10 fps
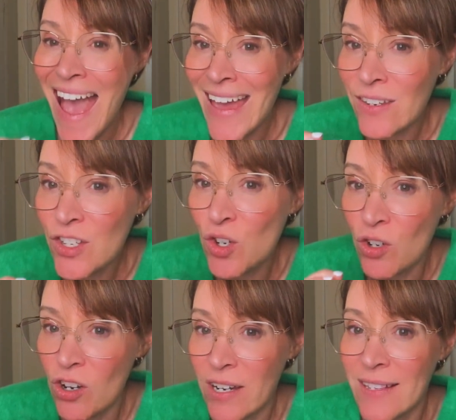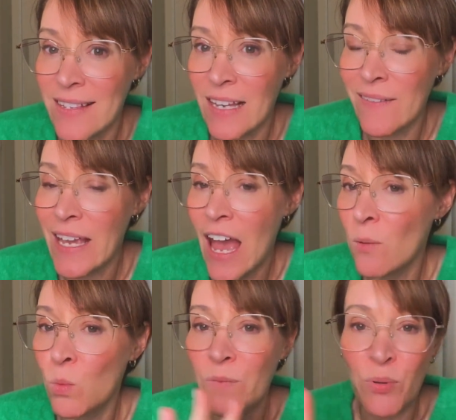and you're not conceiving,
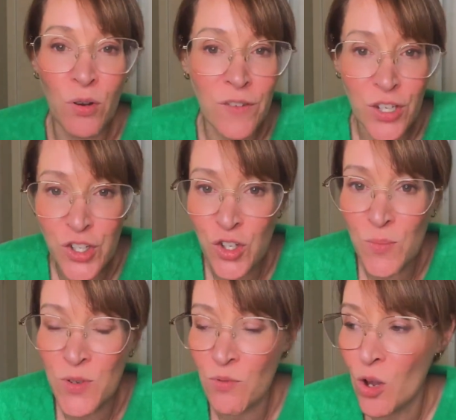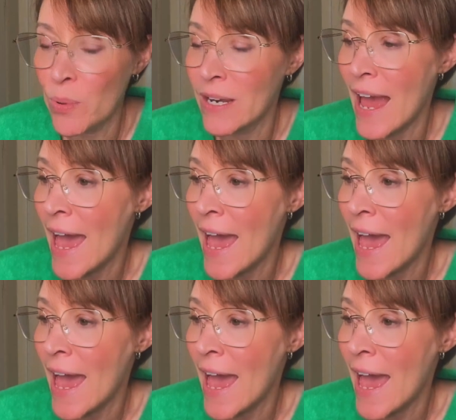and we've proven the tubes are open,